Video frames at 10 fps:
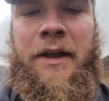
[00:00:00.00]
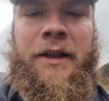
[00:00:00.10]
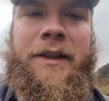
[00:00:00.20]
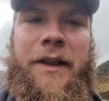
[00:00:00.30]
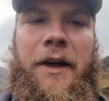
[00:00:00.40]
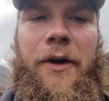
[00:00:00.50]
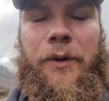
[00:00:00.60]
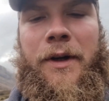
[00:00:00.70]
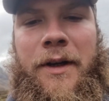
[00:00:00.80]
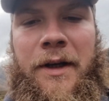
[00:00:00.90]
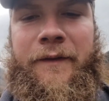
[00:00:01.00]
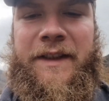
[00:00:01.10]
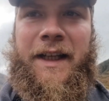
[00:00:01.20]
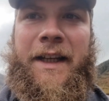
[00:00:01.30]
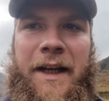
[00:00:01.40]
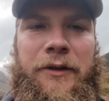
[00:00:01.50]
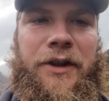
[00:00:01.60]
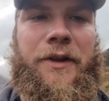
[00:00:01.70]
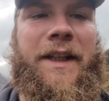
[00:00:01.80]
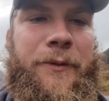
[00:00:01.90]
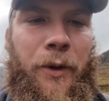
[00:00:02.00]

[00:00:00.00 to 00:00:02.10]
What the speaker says: so I decided I'll do this